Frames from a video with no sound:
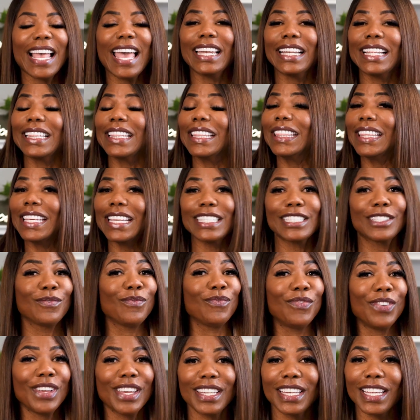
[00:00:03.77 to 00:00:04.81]
And in this
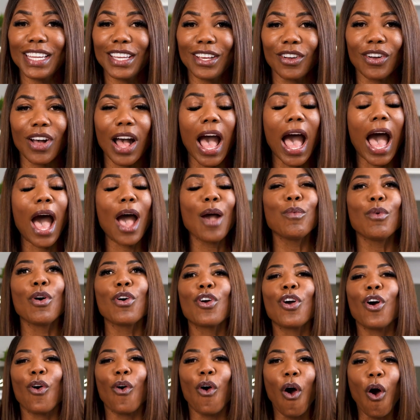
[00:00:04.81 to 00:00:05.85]
video, I will
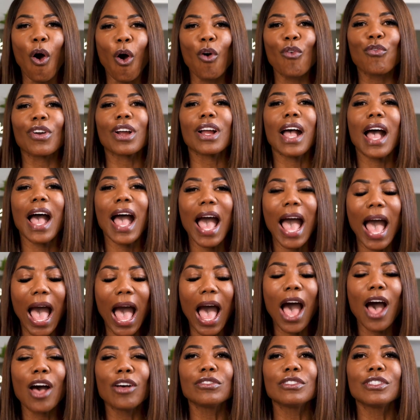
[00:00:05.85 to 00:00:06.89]
go over
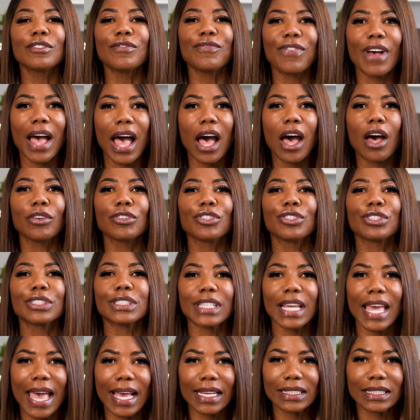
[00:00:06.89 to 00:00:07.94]
how to file your
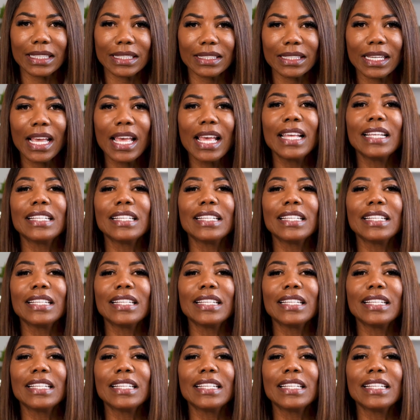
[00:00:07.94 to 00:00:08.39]
taxes